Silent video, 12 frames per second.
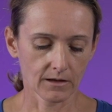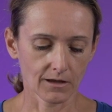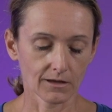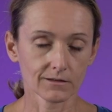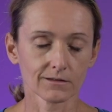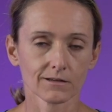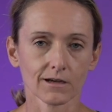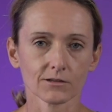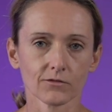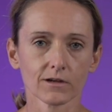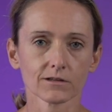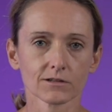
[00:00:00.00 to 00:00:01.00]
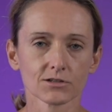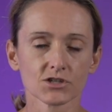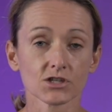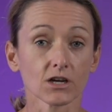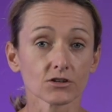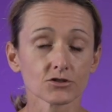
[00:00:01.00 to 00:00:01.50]
And the advantage
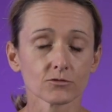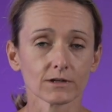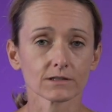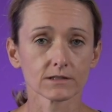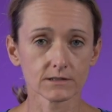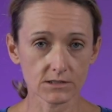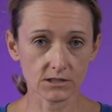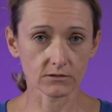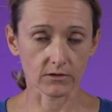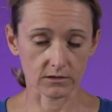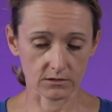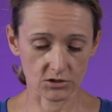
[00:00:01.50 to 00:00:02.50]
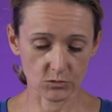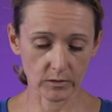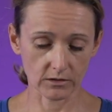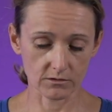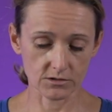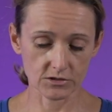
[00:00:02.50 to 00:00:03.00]
is actually the disadvantage,
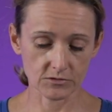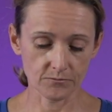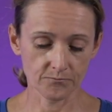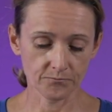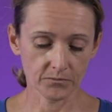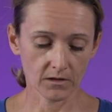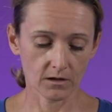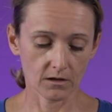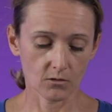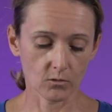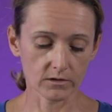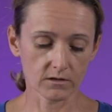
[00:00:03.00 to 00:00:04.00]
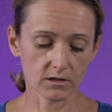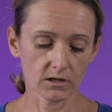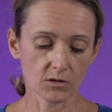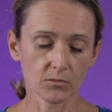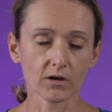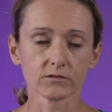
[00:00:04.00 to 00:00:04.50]
because one
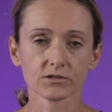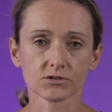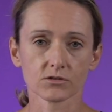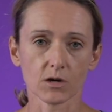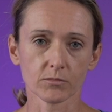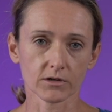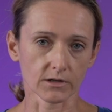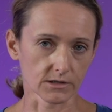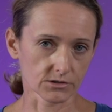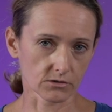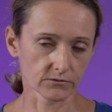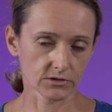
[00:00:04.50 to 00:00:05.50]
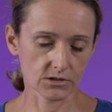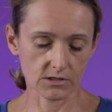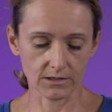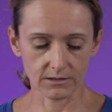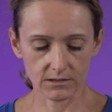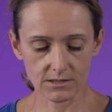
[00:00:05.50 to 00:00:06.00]
thing about this rubberness of this
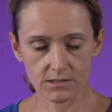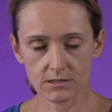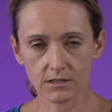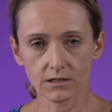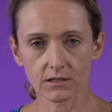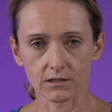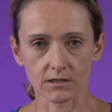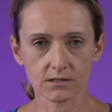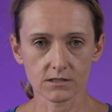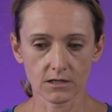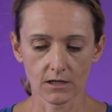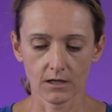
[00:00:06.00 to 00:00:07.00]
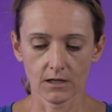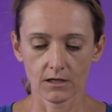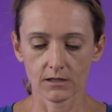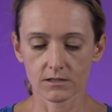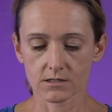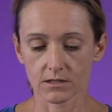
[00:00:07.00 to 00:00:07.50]
and its stickiness
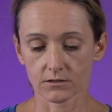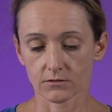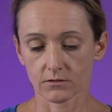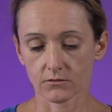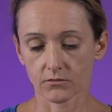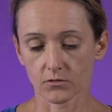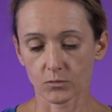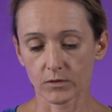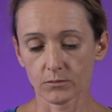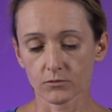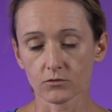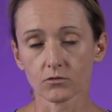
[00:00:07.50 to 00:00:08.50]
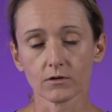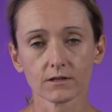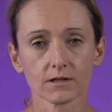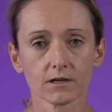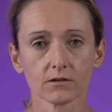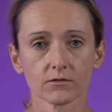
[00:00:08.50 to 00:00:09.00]
is that for people who are
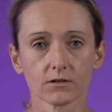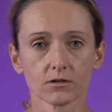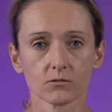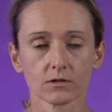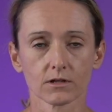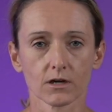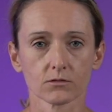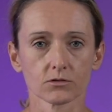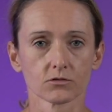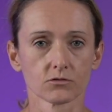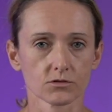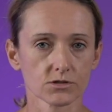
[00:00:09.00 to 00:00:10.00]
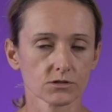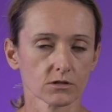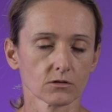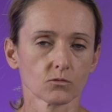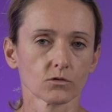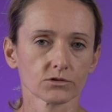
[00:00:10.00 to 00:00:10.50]
diving without hoods
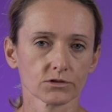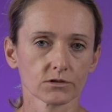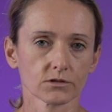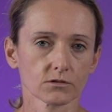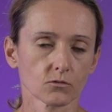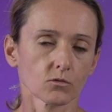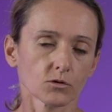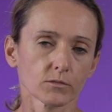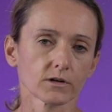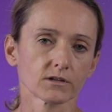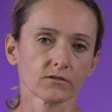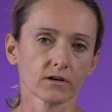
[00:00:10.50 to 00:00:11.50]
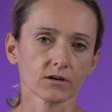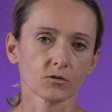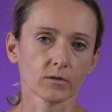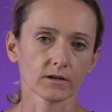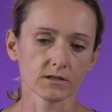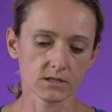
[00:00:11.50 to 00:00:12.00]
in warmer
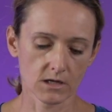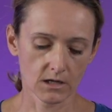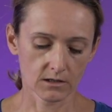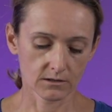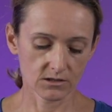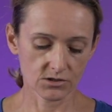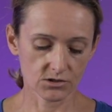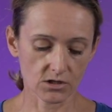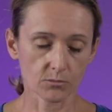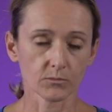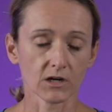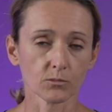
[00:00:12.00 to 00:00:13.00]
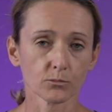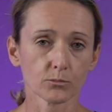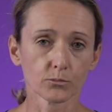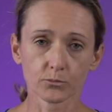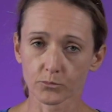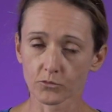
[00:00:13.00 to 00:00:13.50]
environments, this strap might
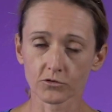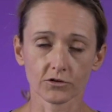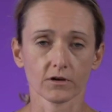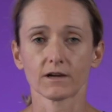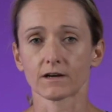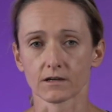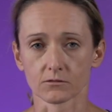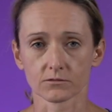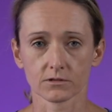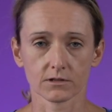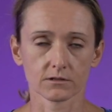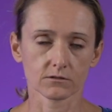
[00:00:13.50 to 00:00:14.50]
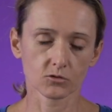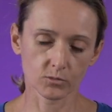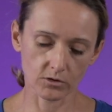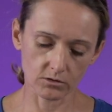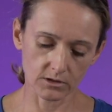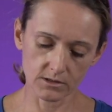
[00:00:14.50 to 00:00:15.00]
pull your hair out. And to
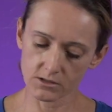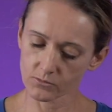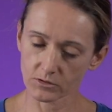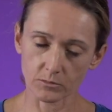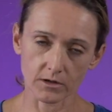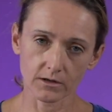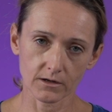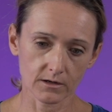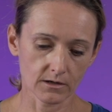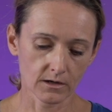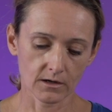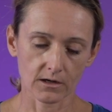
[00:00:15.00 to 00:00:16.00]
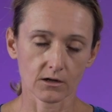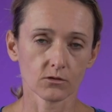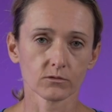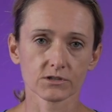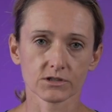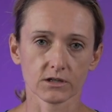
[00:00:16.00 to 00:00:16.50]
be honest, with my hair, I
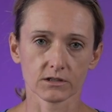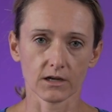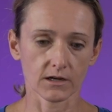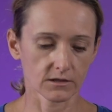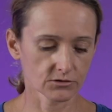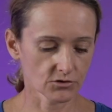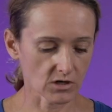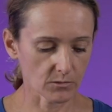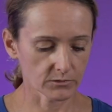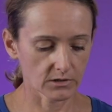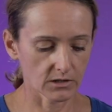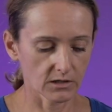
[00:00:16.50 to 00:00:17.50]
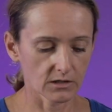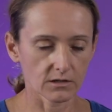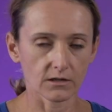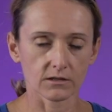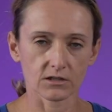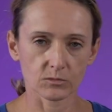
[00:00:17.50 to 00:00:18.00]
always get hair trapped here
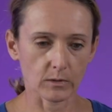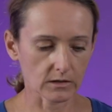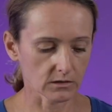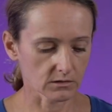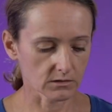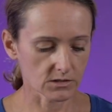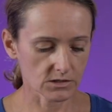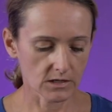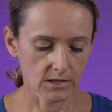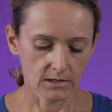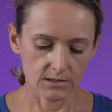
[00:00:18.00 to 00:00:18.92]
in the buckles.